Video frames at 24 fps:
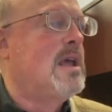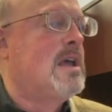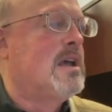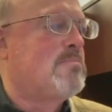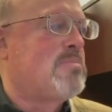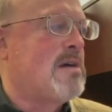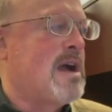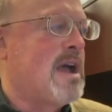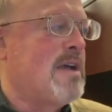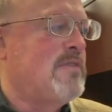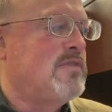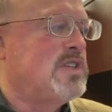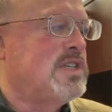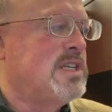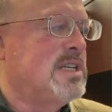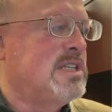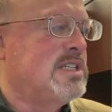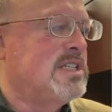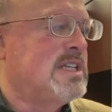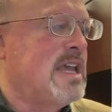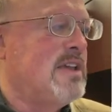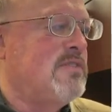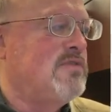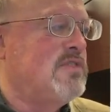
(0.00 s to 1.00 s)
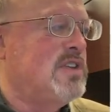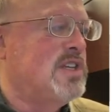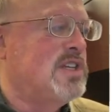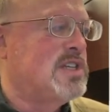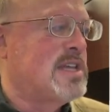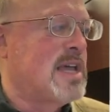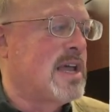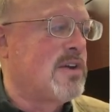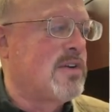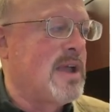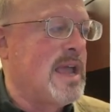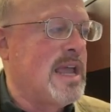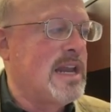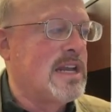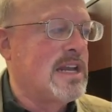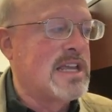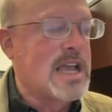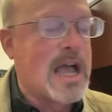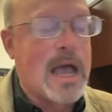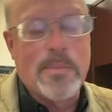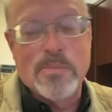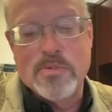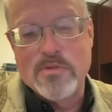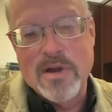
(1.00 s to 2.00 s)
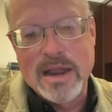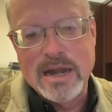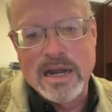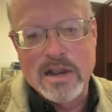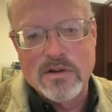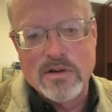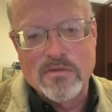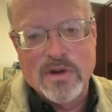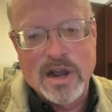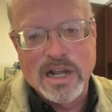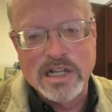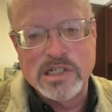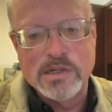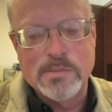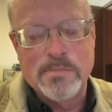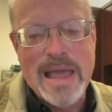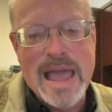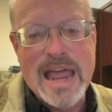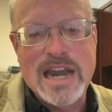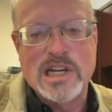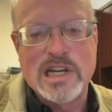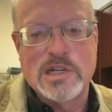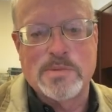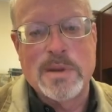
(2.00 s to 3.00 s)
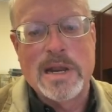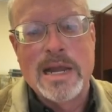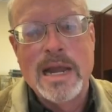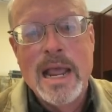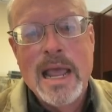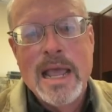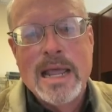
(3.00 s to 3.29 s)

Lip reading: Privacy and Safety Center, and Copyright and Rights Management.